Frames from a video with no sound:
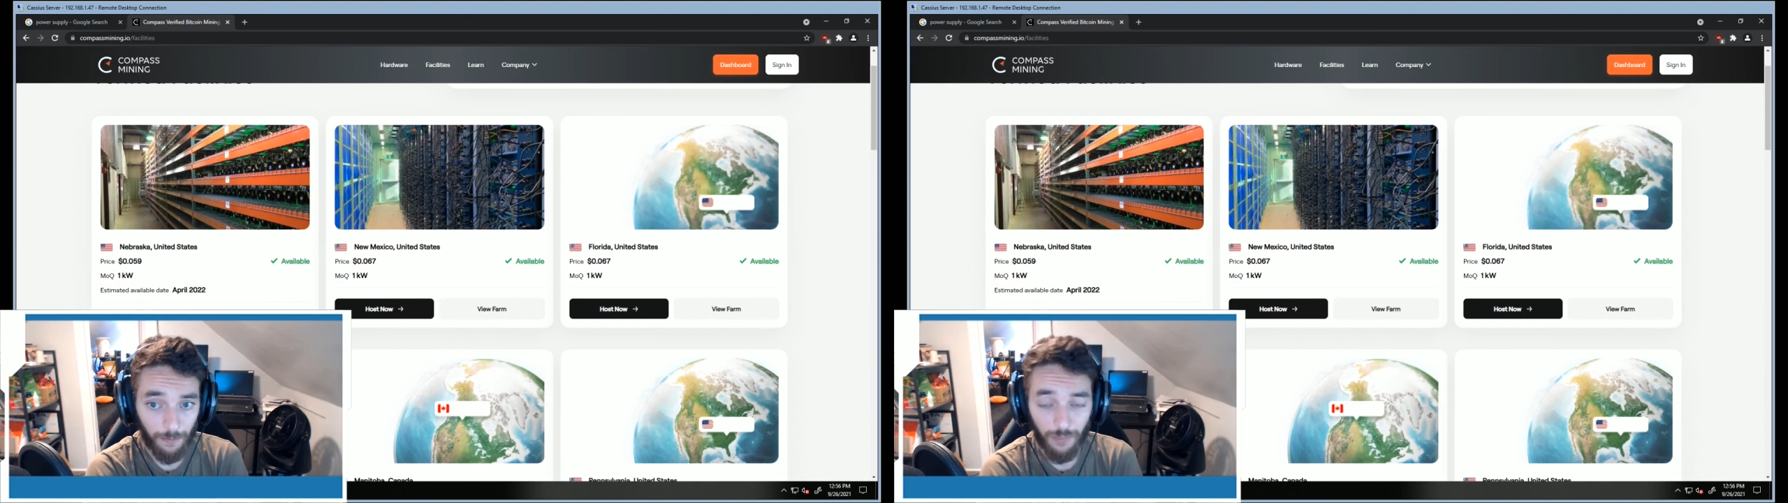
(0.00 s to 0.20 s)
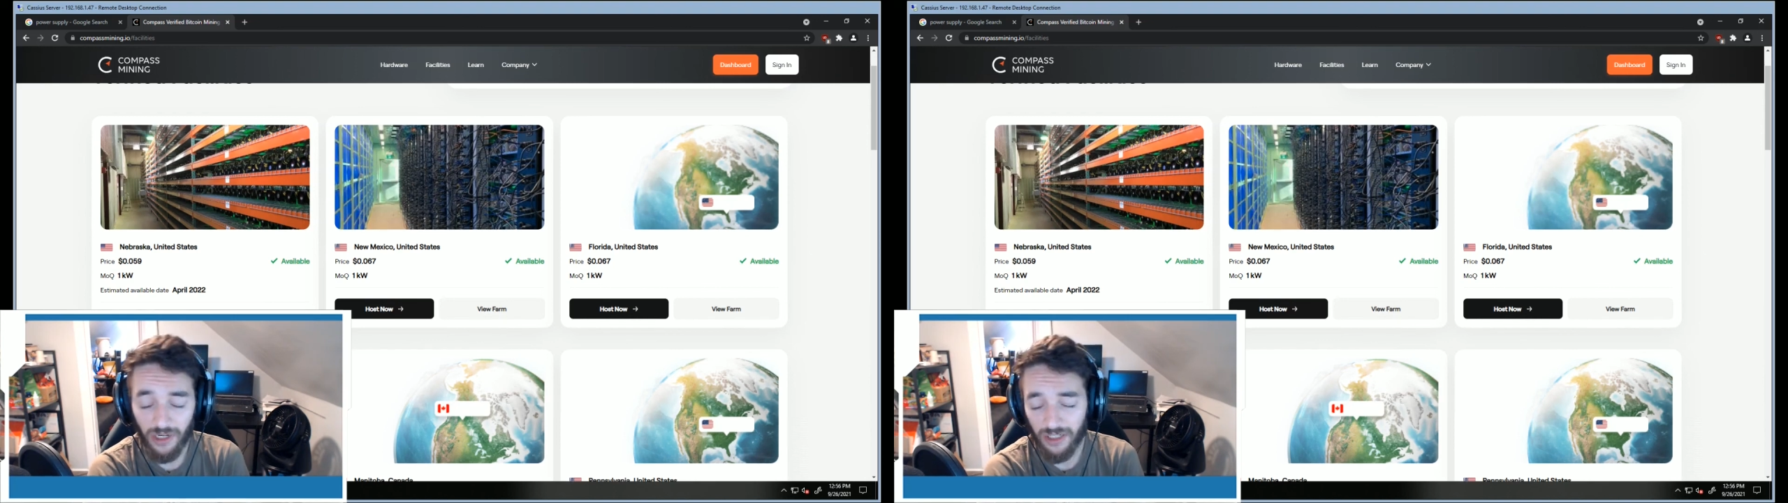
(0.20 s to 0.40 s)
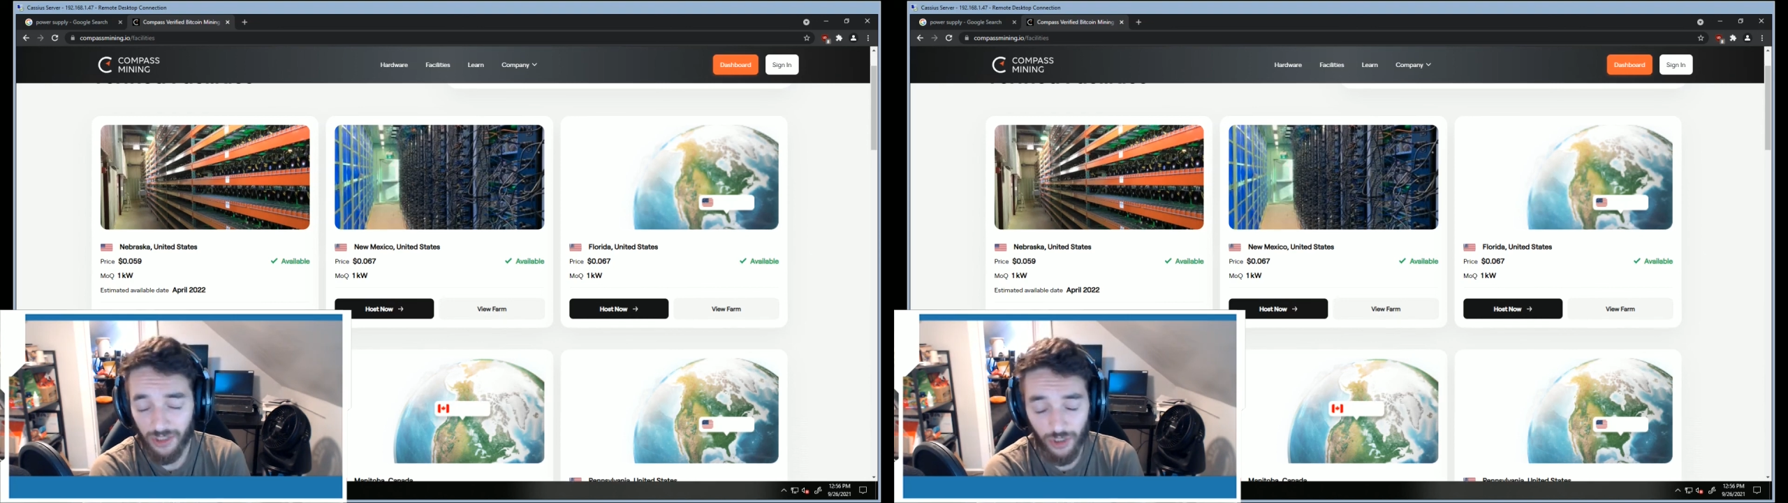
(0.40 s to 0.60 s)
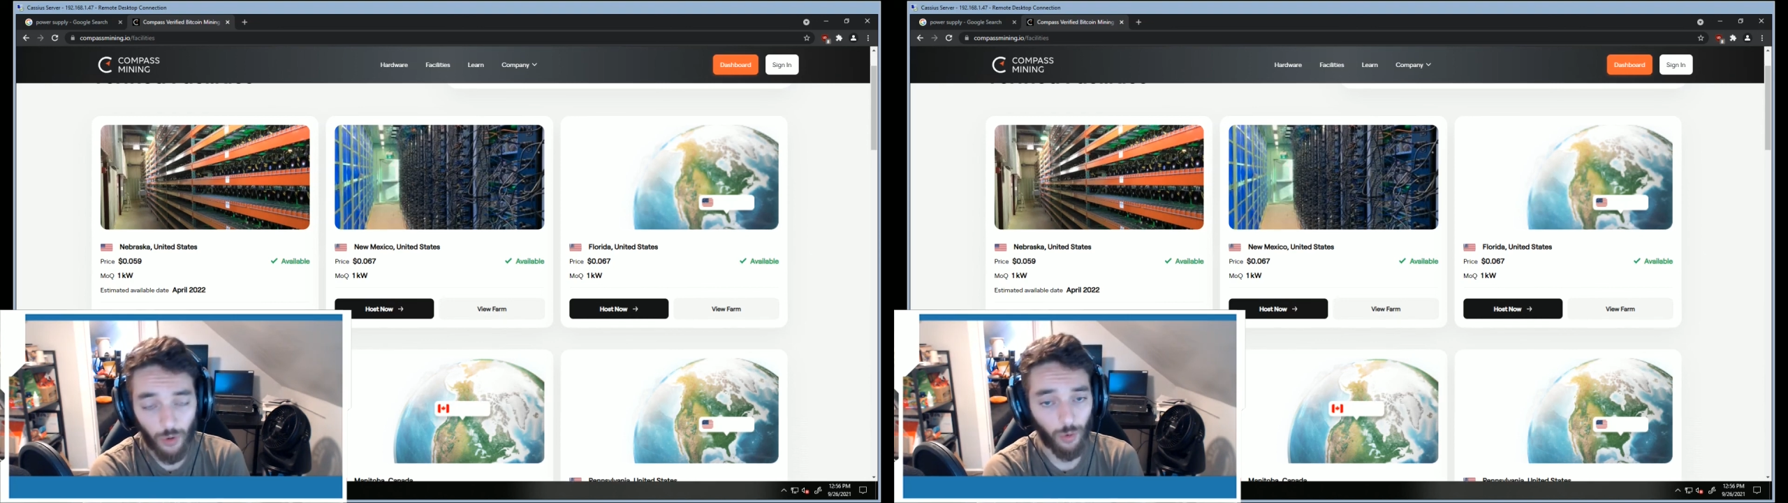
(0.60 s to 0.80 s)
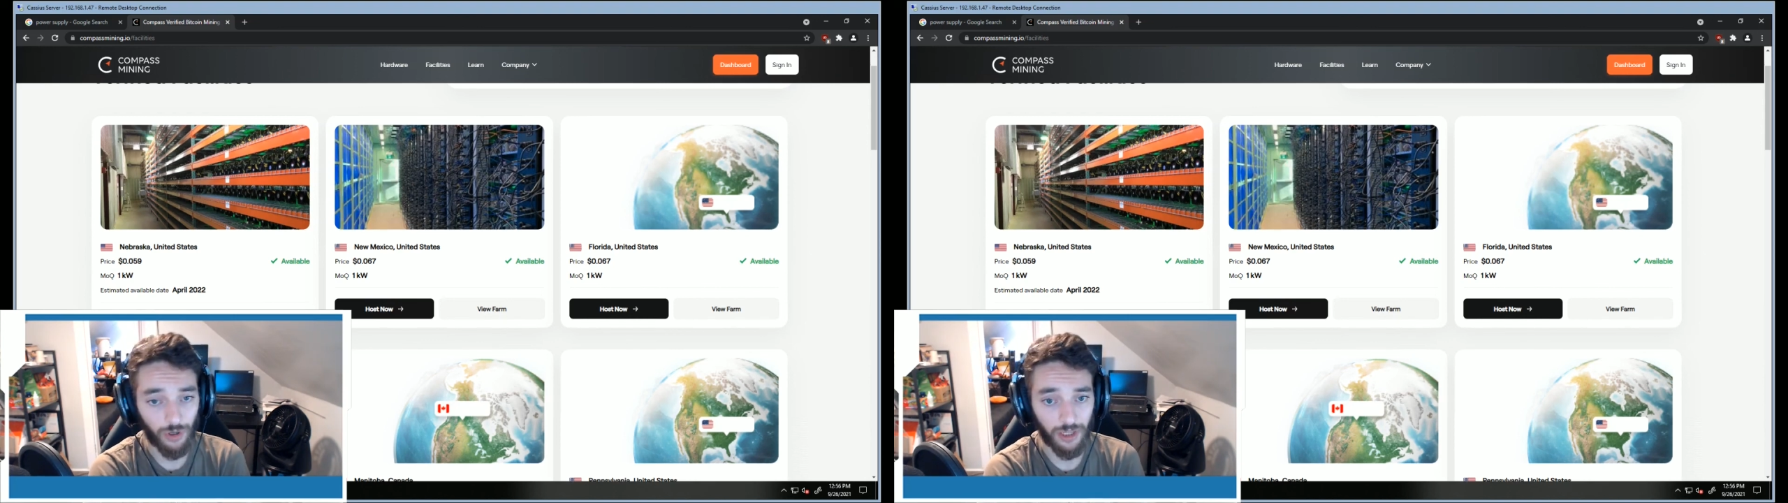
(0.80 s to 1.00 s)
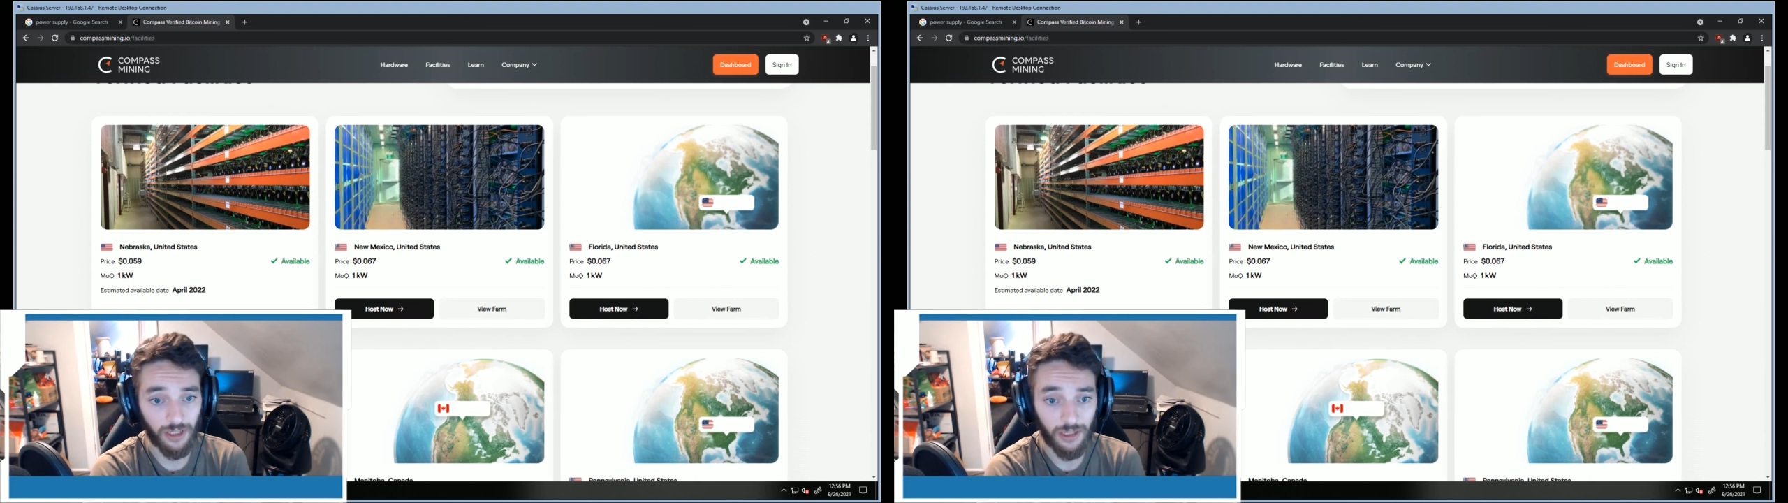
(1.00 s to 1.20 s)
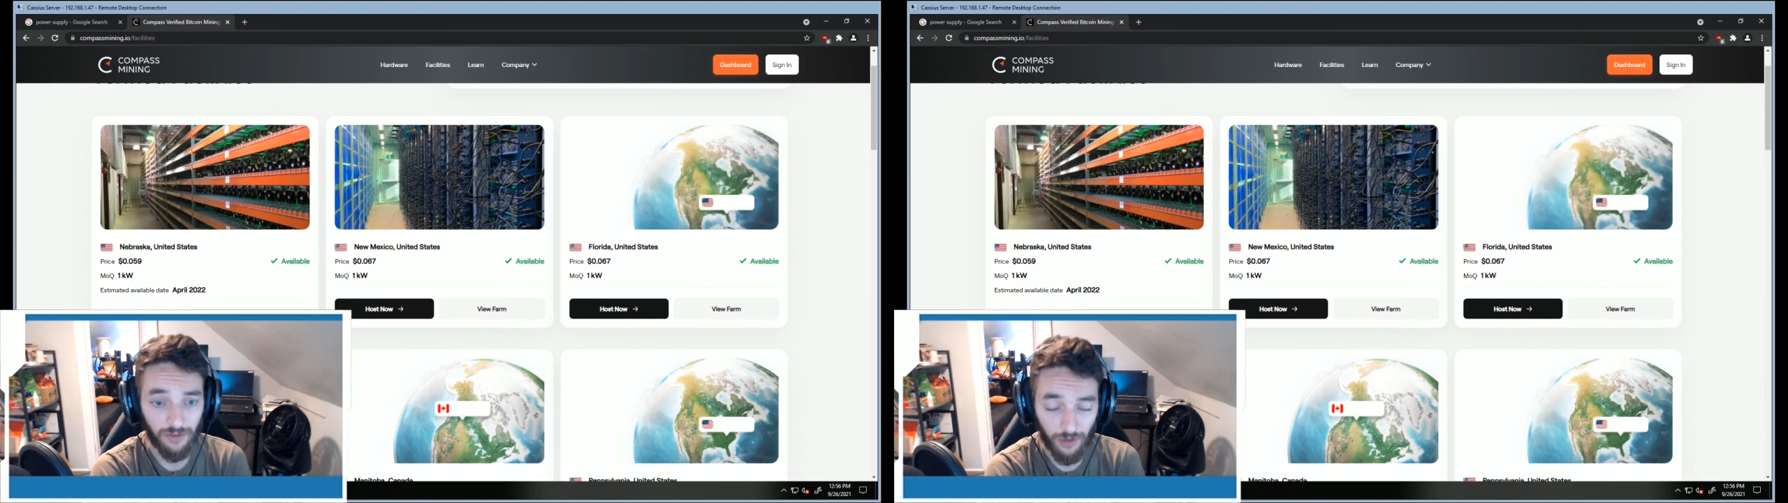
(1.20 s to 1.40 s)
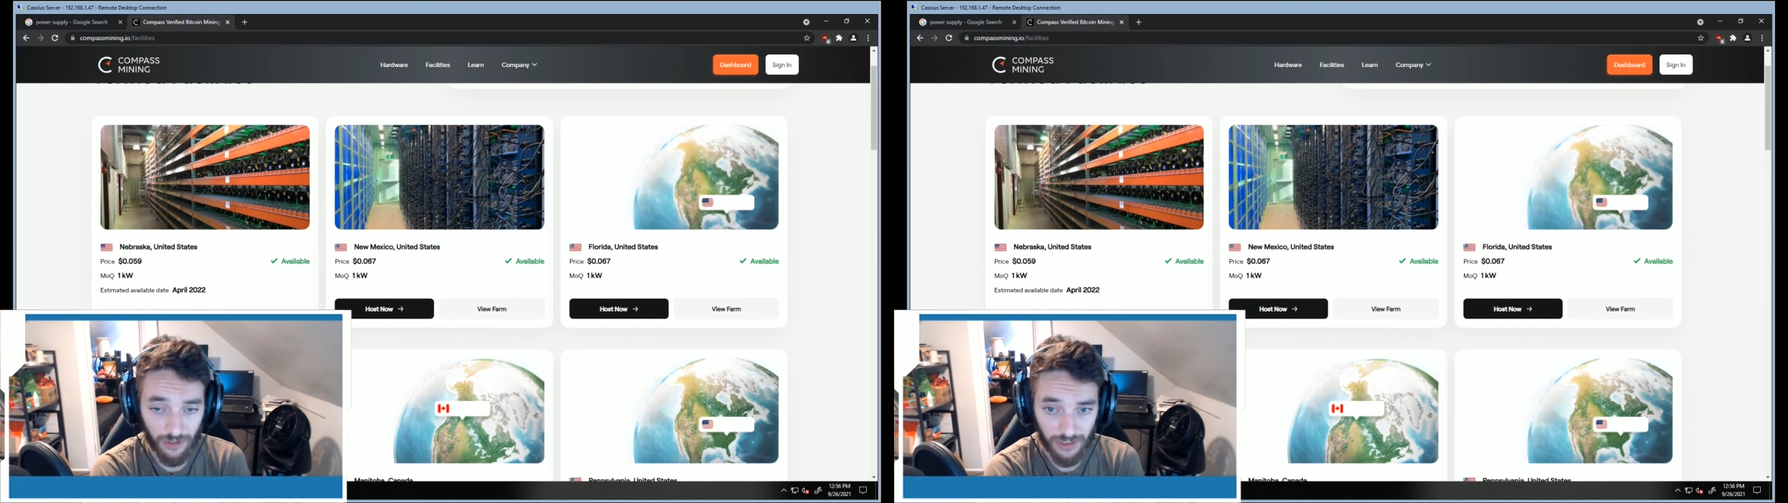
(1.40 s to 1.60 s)
but it is so worth it if you
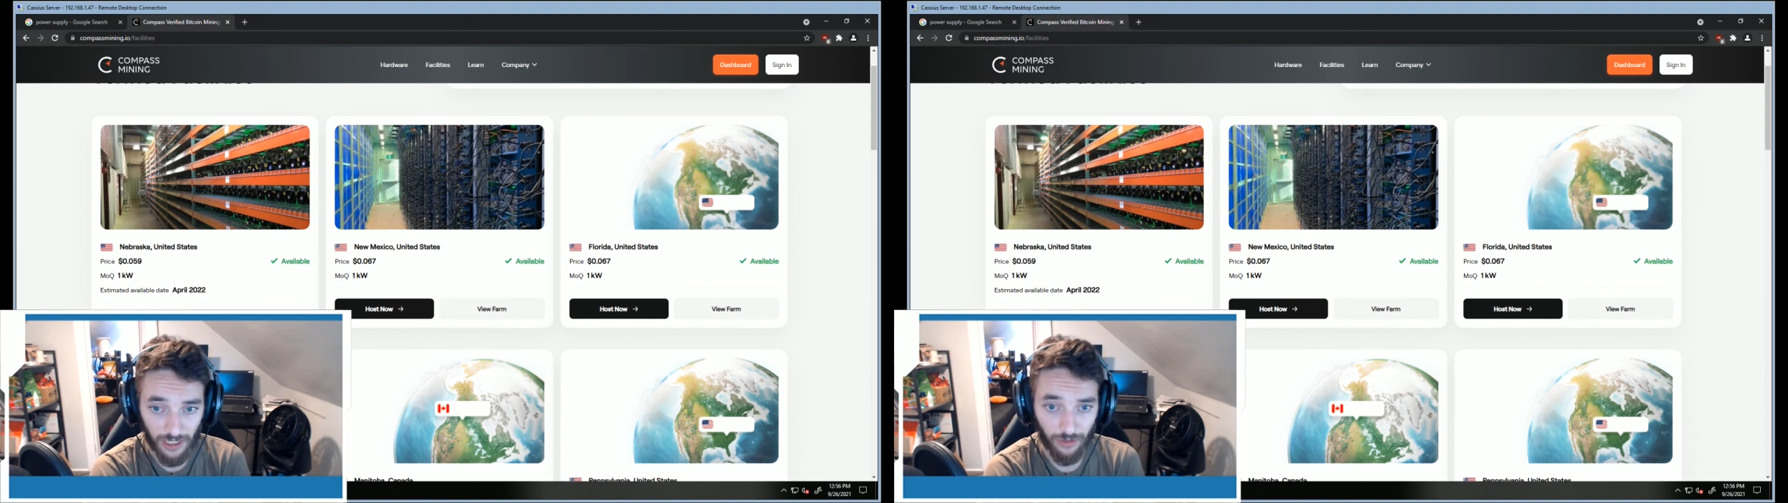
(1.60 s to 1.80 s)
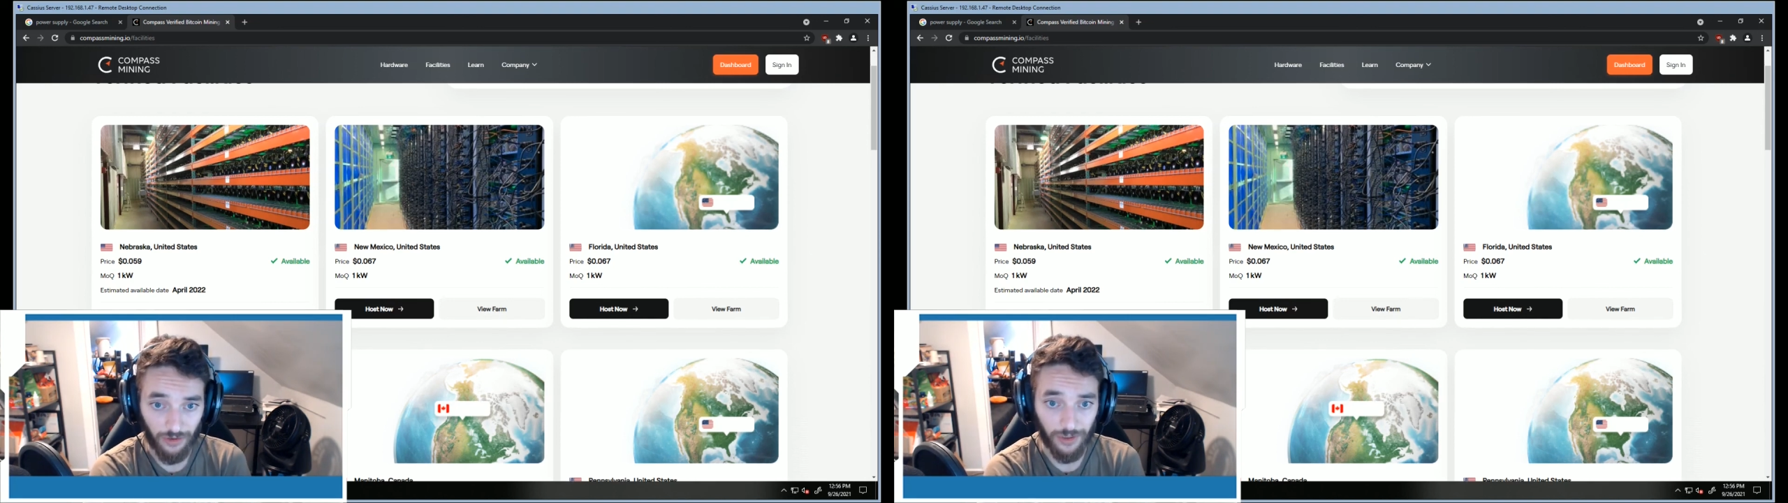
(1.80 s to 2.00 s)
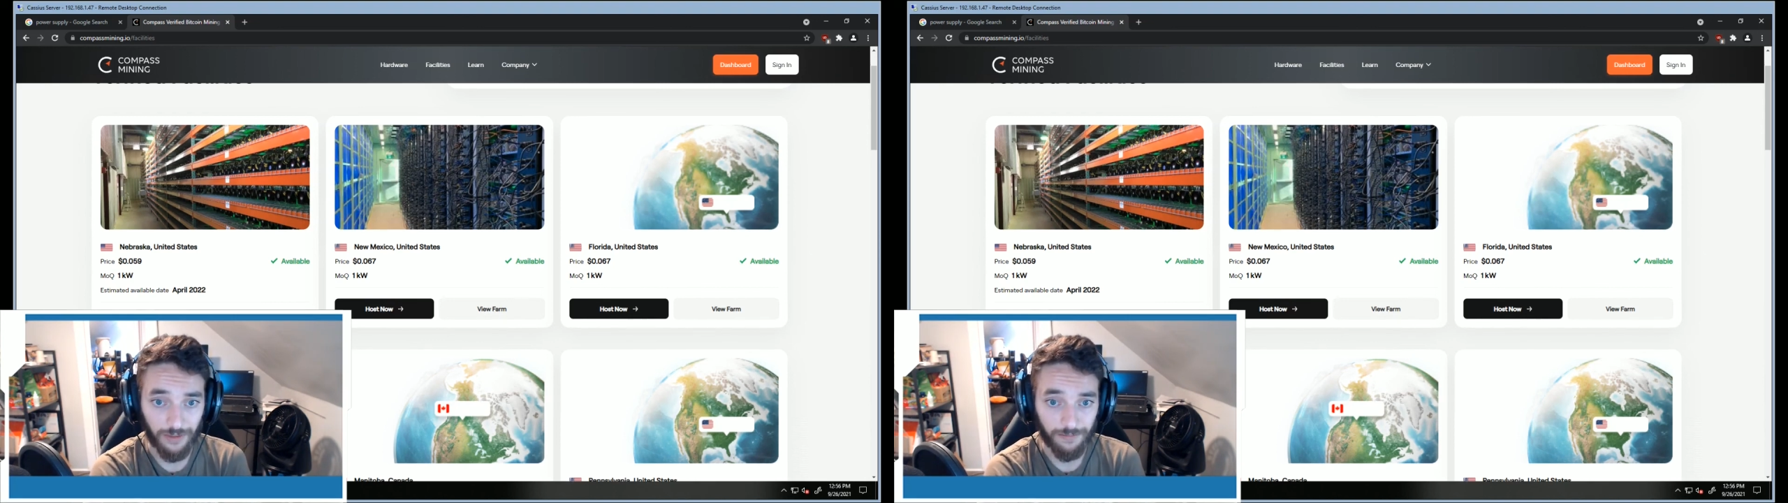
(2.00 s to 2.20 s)
can stick through it.